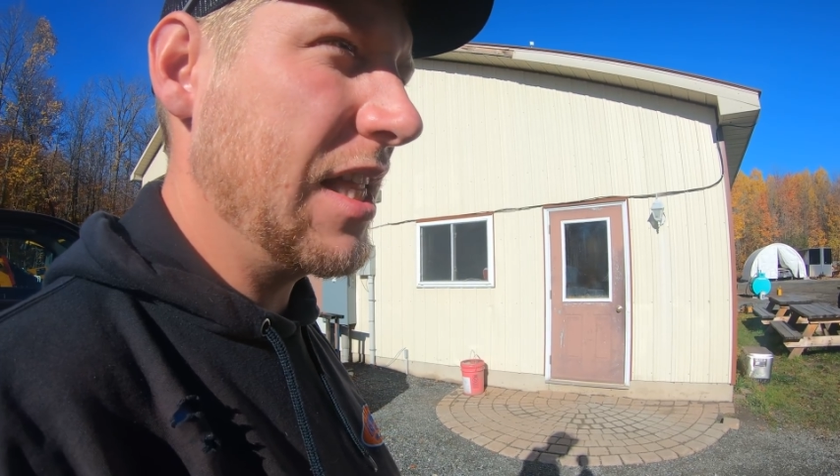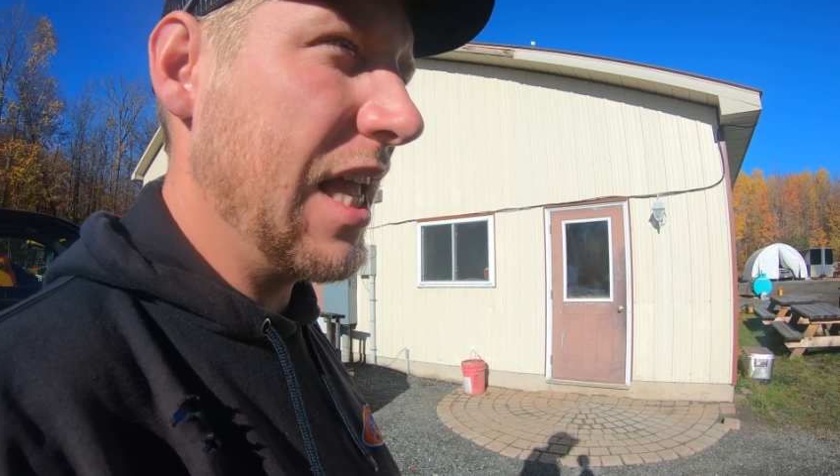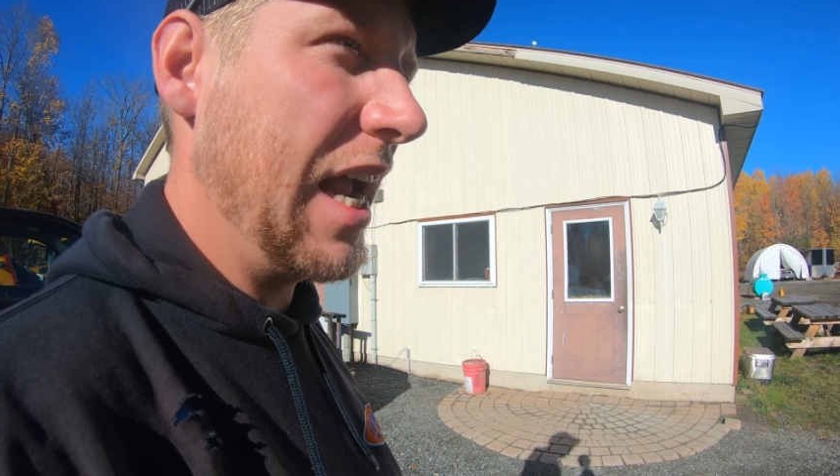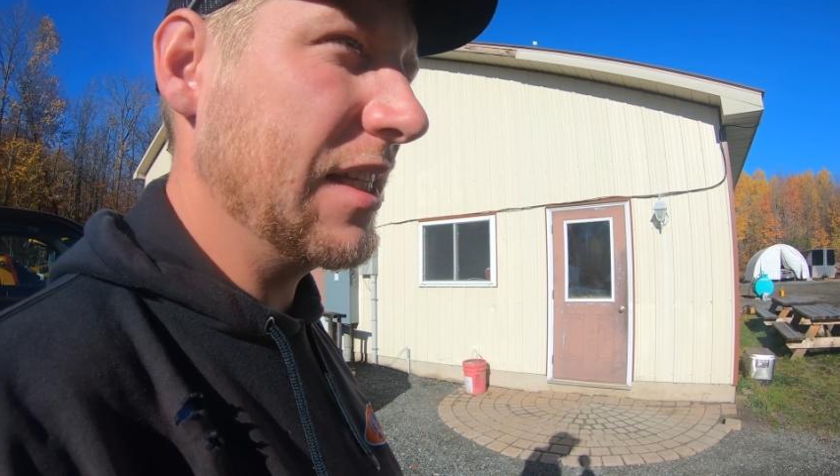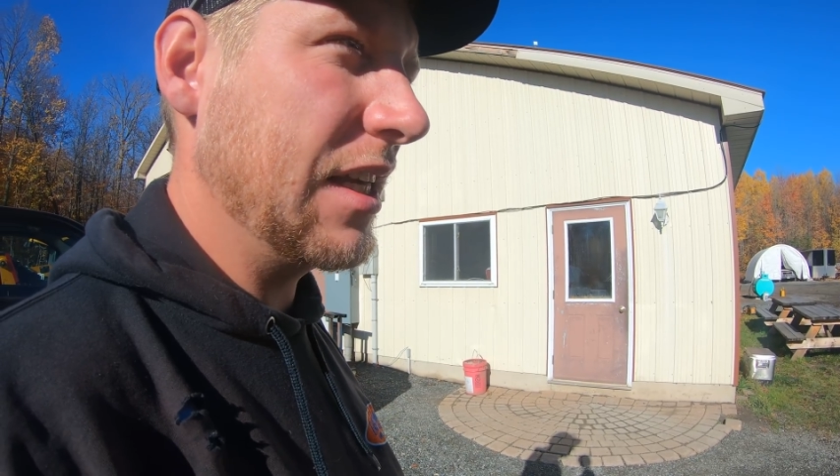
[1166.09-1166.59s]

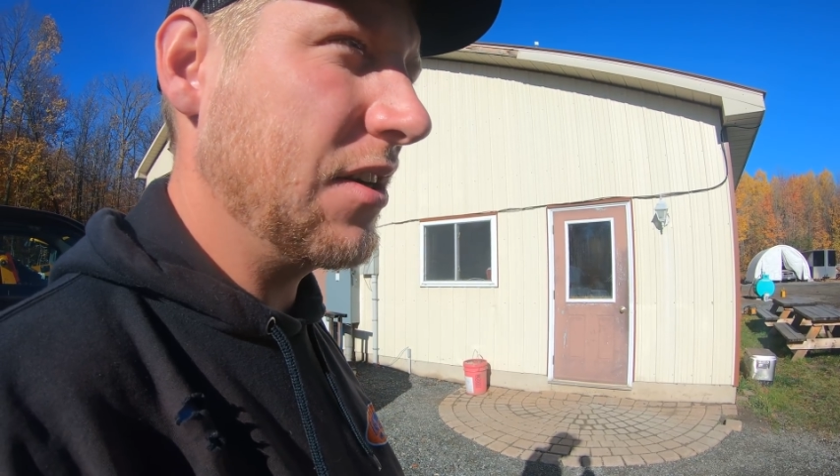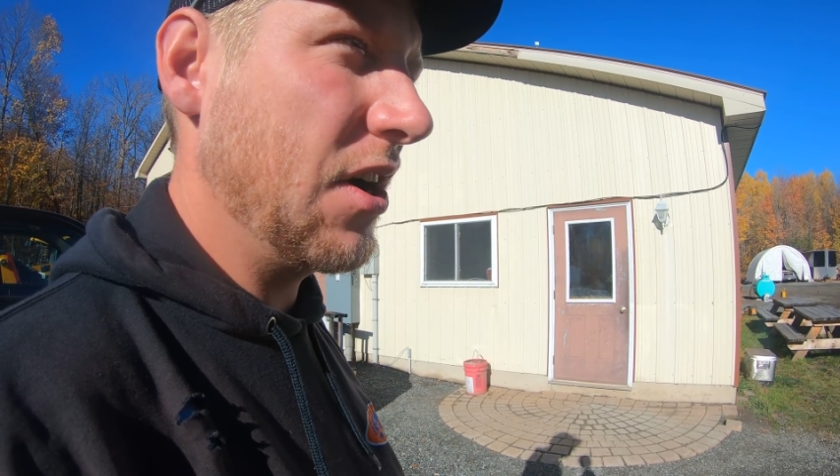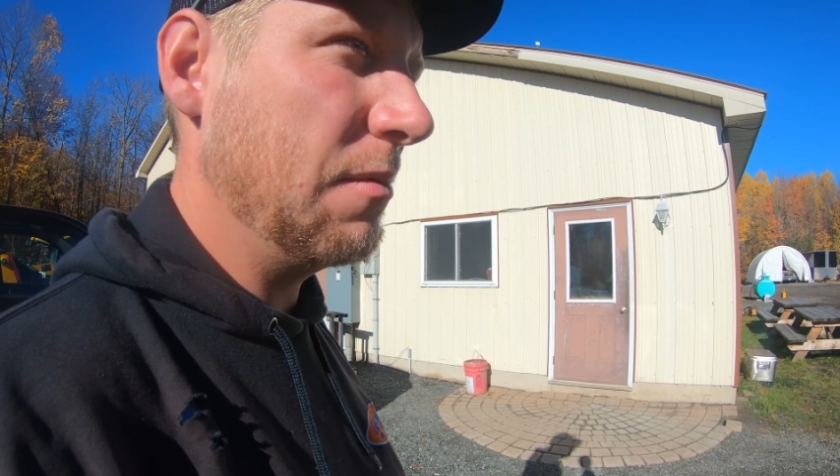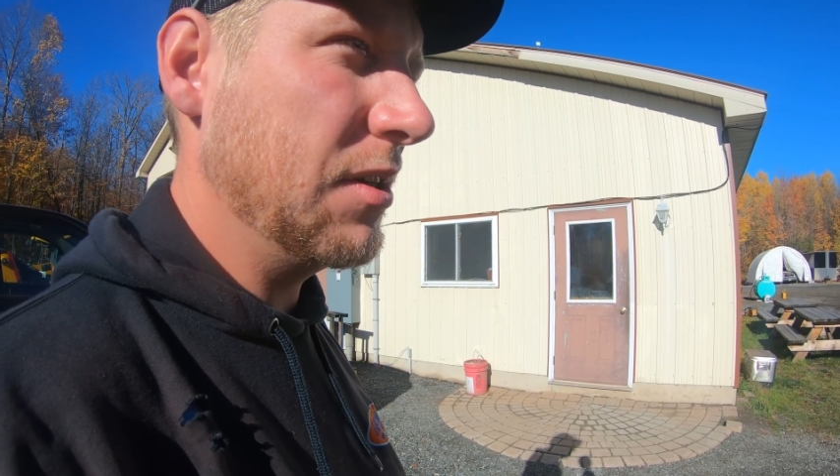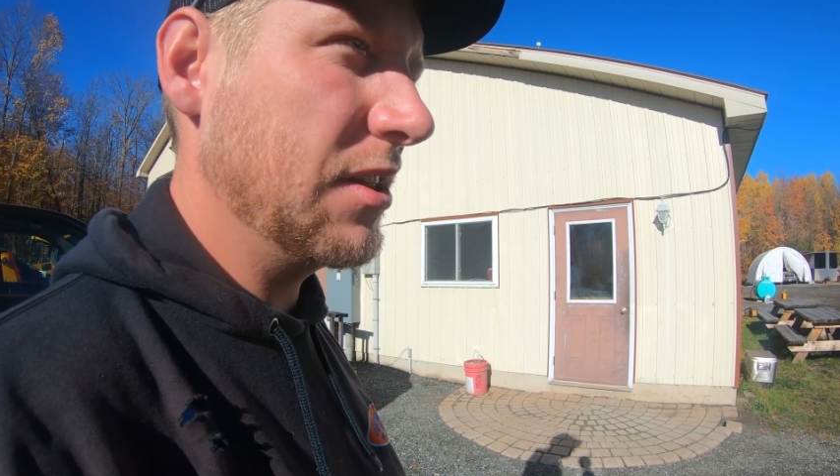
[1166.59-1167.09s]
things in
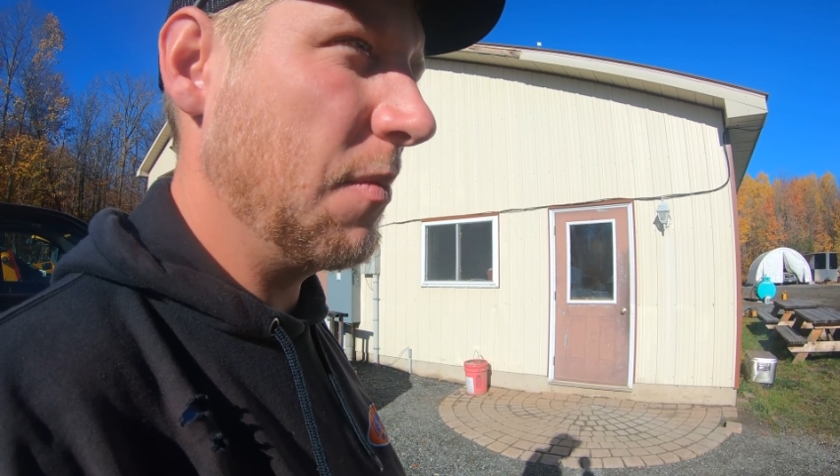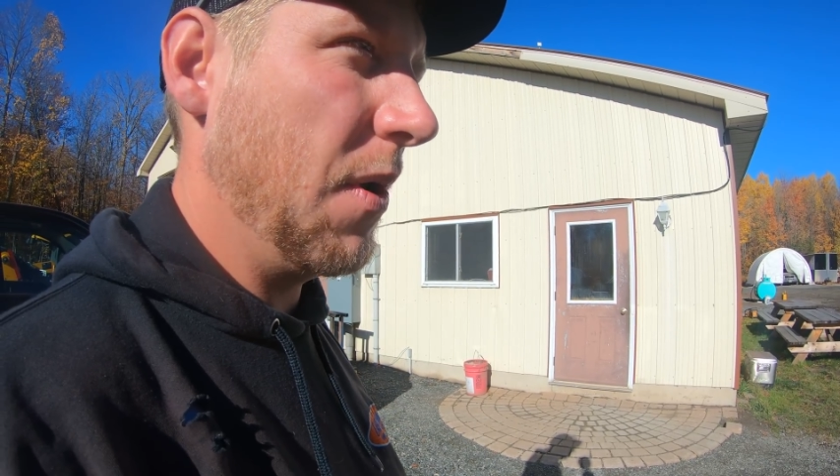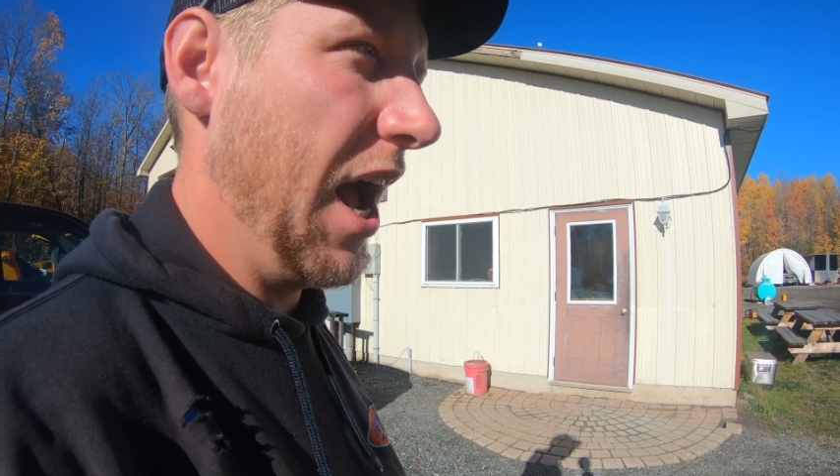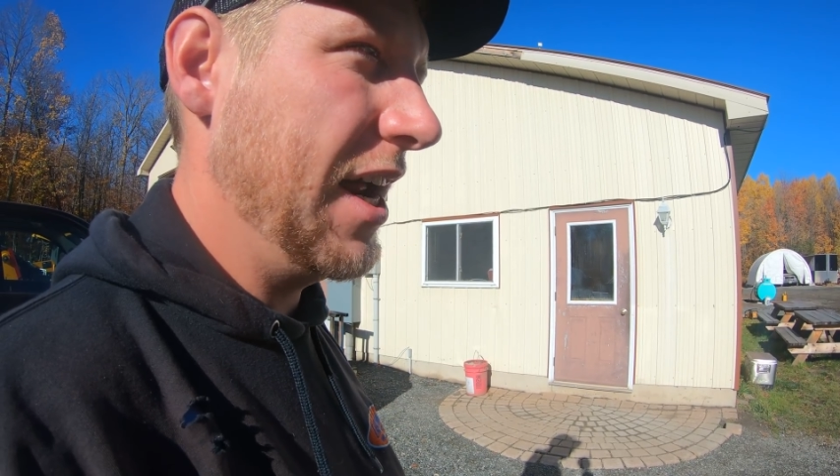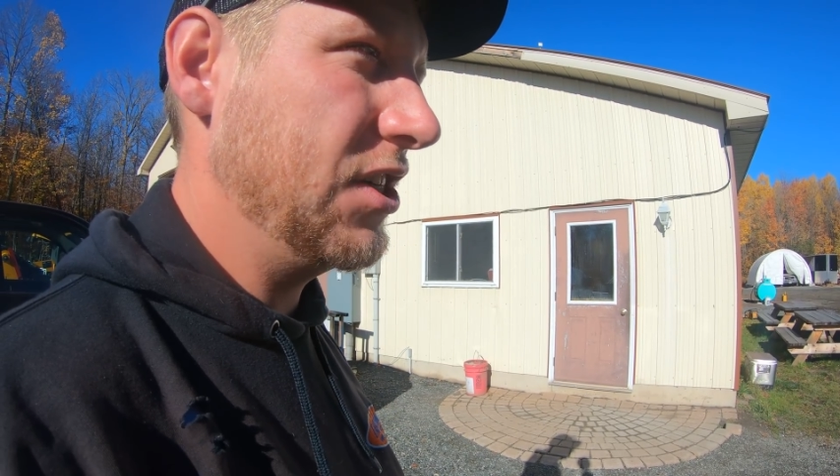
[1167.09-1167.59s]
terms of
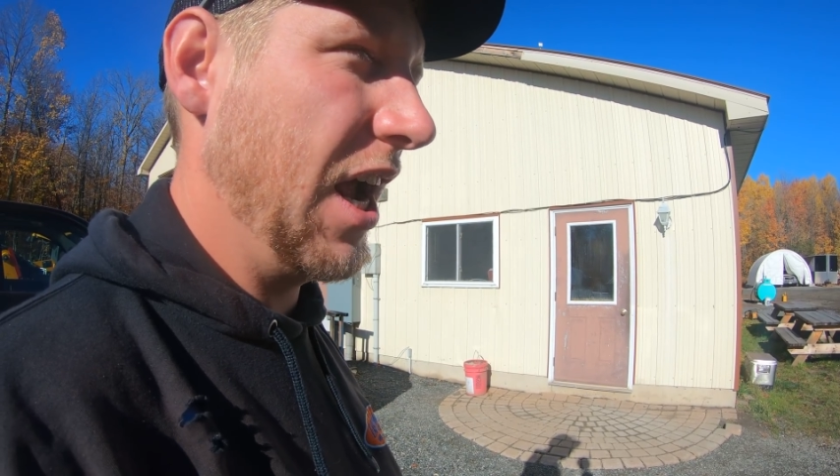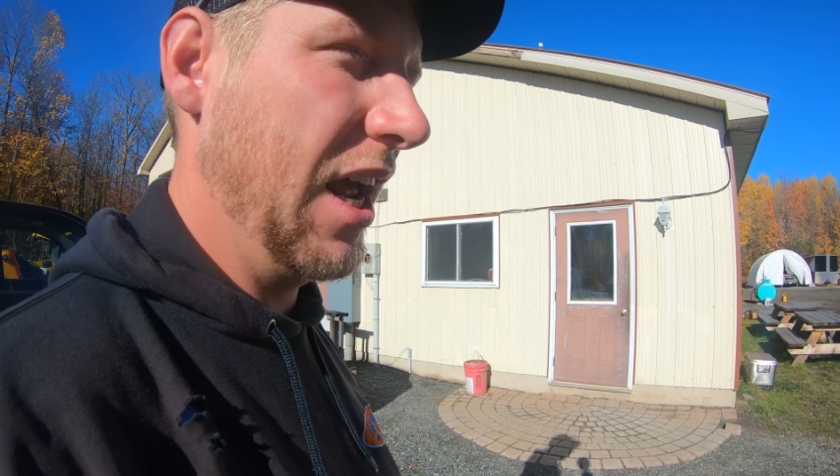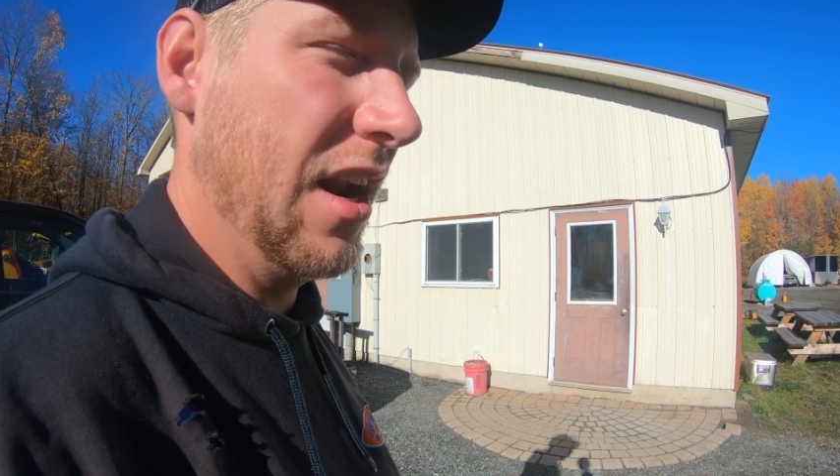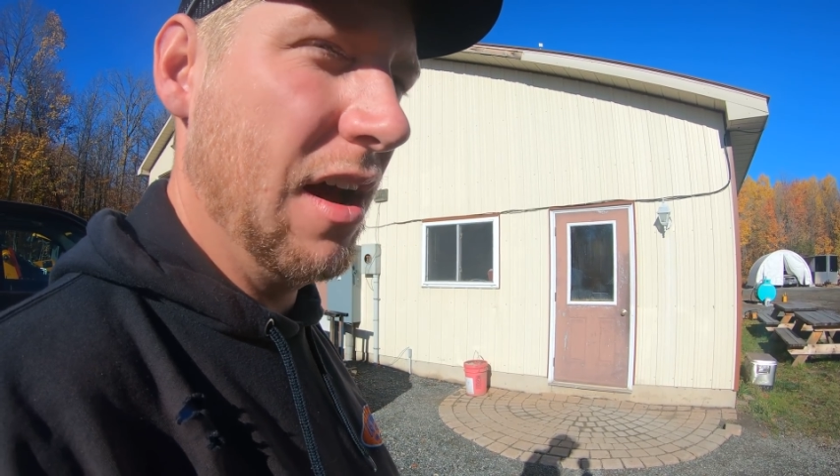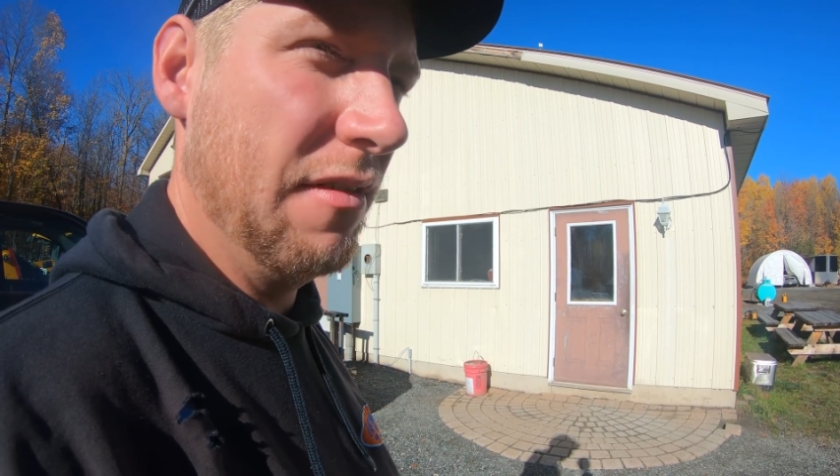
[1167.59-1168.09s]
supply
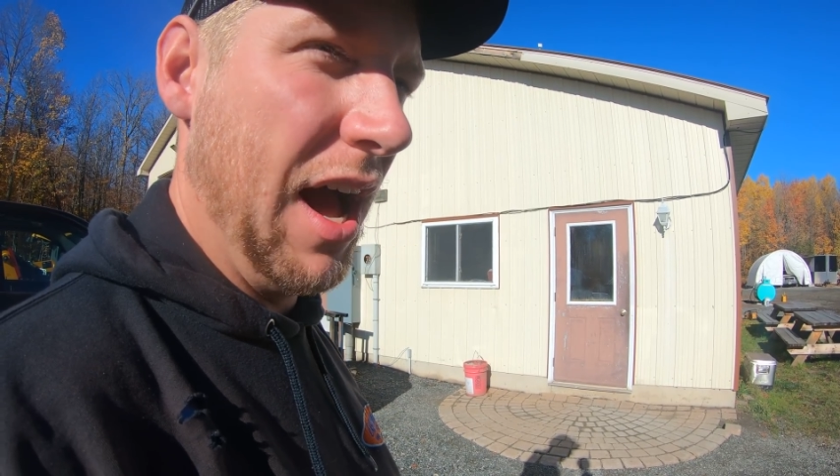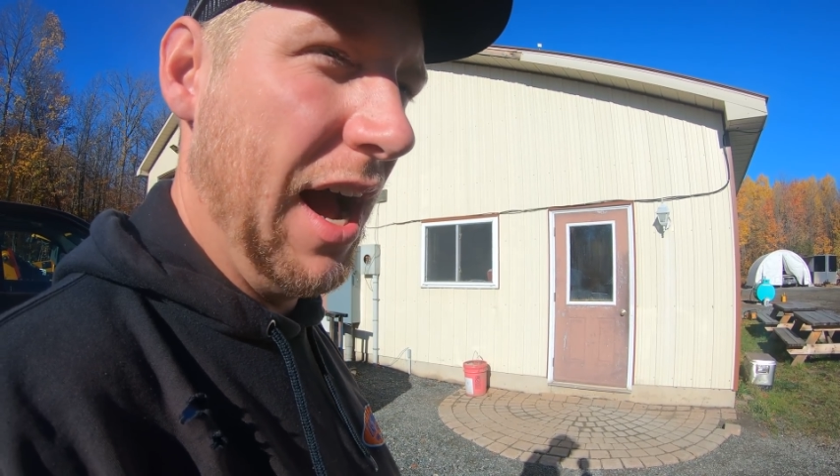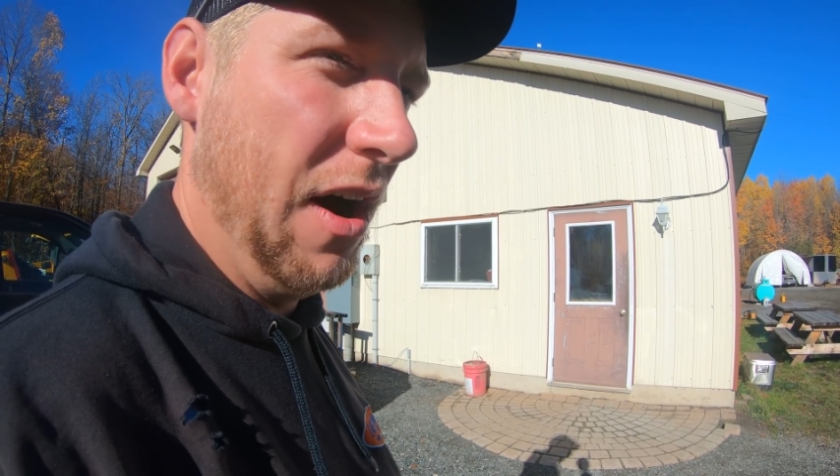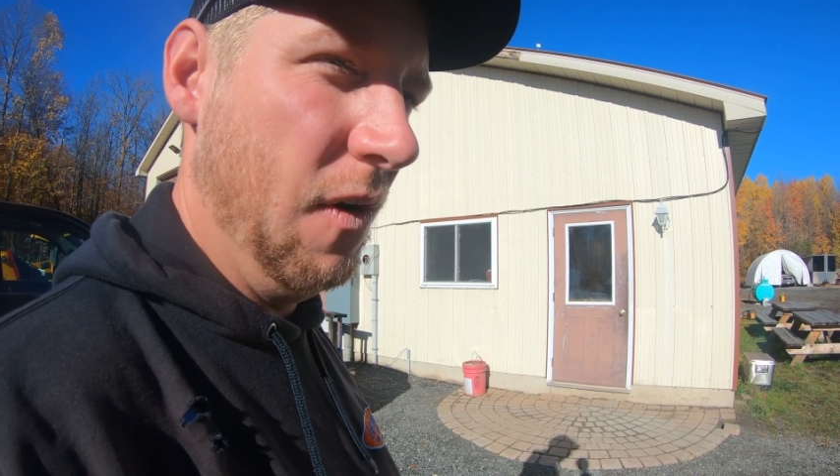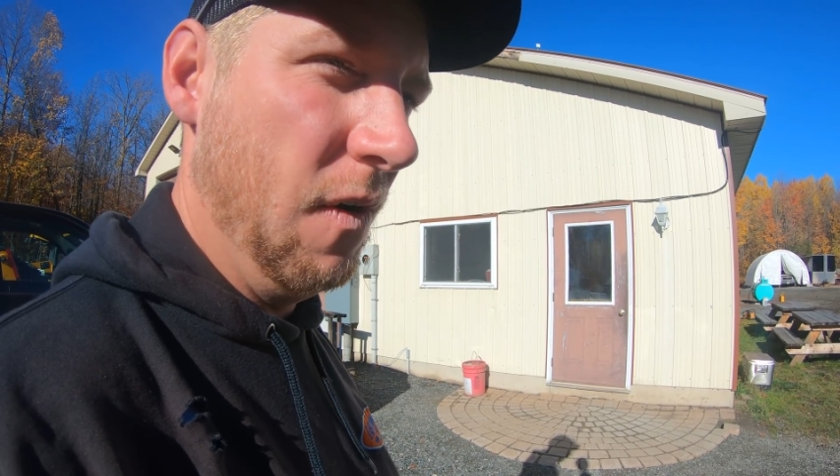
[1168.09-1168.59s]
chain of
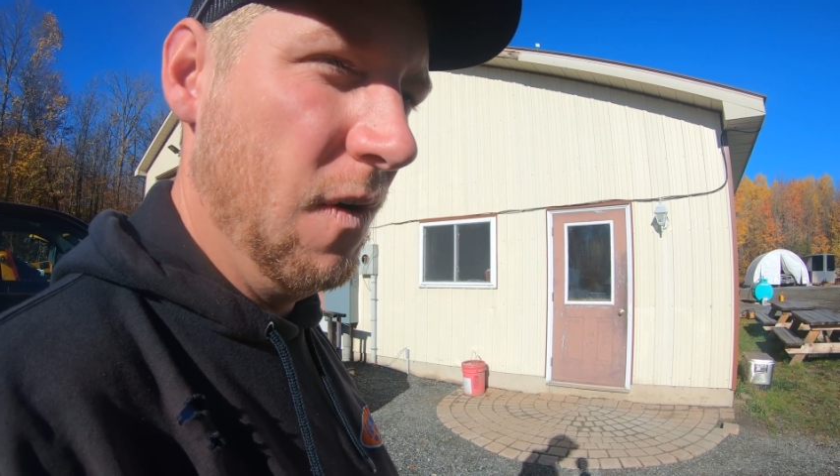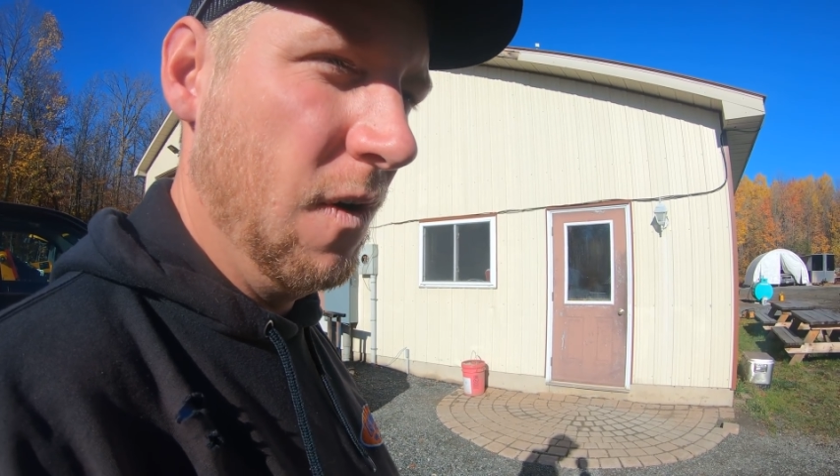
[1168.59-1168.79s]
how